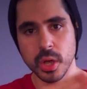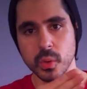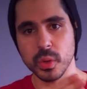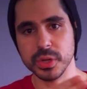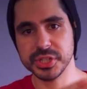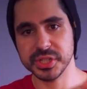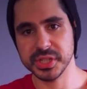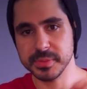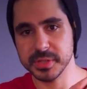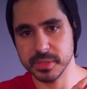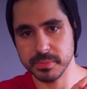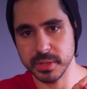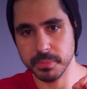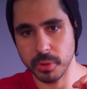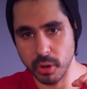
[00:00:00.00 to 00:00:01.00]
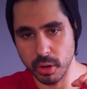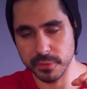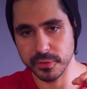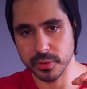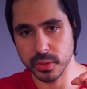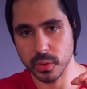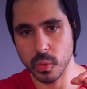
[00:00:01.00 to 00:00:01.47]
which seems to be par
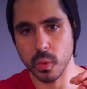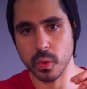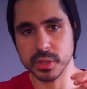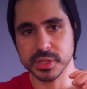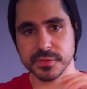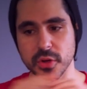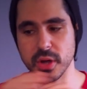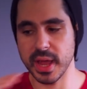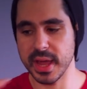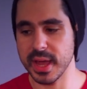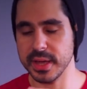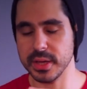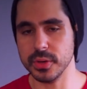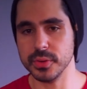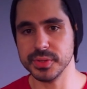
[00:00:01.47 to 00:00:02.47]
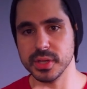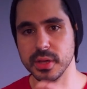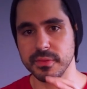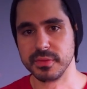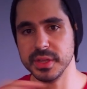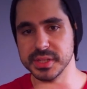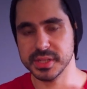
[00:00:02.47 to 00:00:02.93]
for the course for AIOs
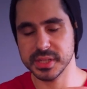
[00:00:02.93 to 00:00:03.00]
of this